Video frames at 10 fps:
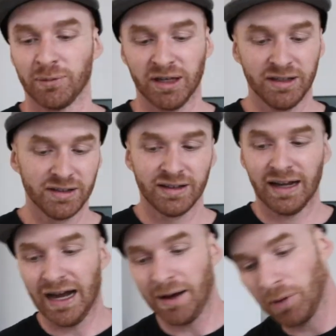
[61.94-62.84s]
of me,
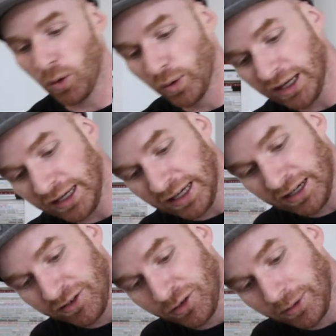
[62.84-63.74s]
um, but we're gonna
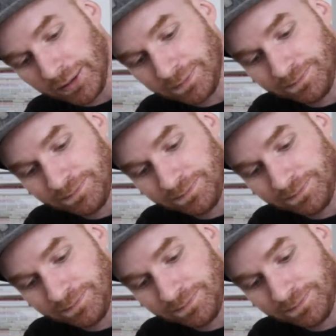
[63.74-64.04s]
get into it.